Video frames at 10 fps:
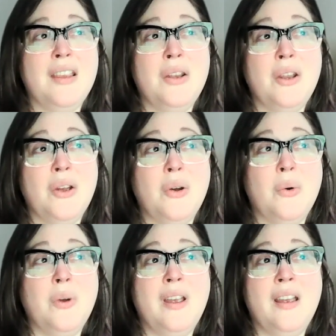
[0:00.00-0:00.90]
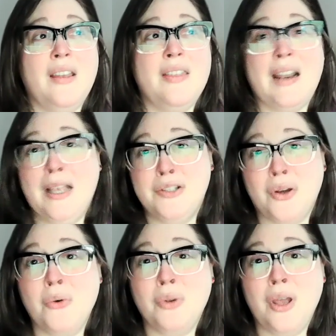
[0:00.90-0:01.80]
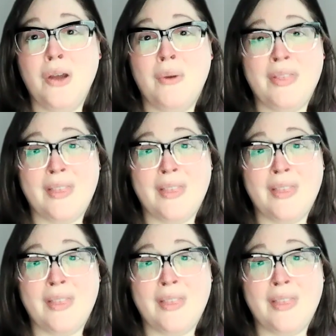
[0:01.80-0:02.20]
you know, that I don't know